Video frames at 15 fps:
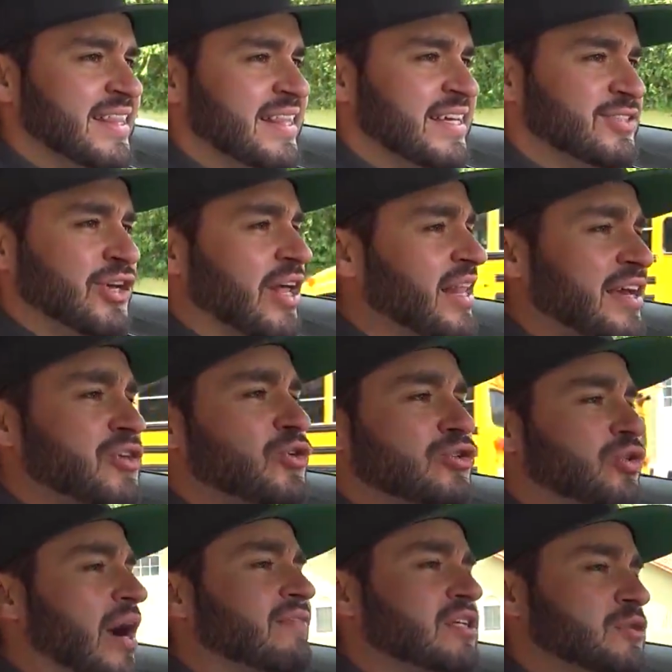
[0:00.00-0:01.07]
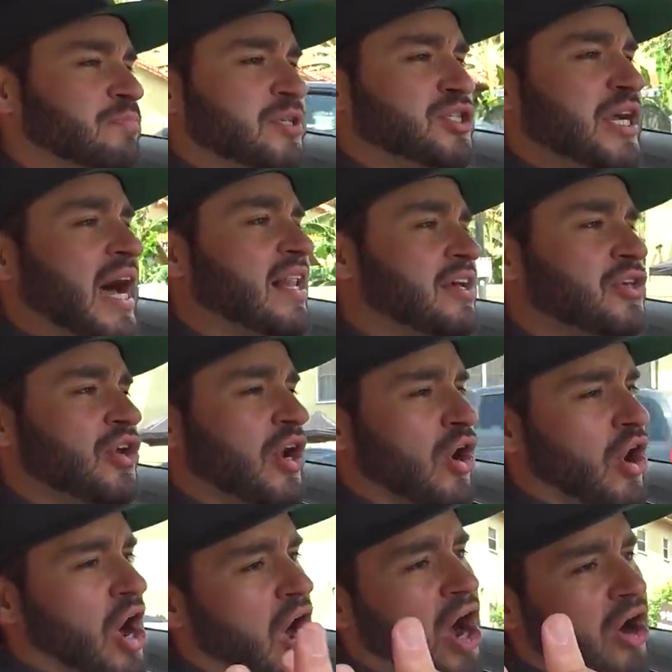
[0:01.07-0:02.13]
It's not like you drive this Speciale and you
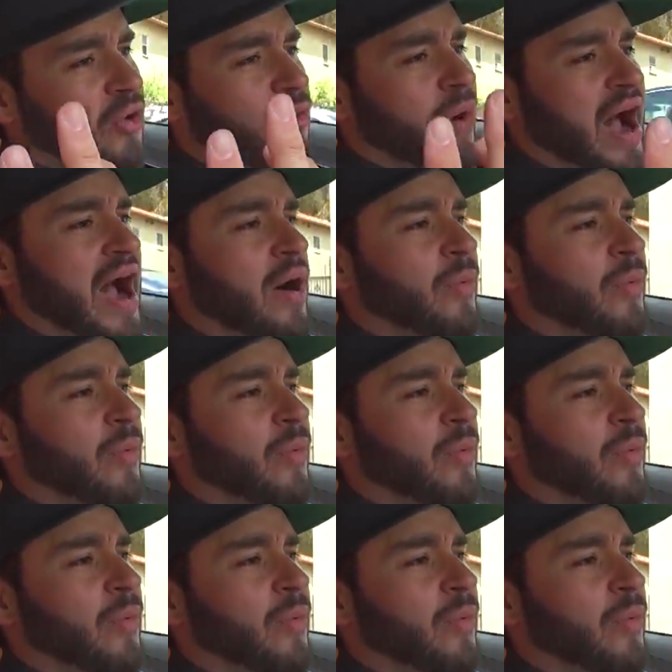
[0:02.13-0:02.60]
go, oh wow,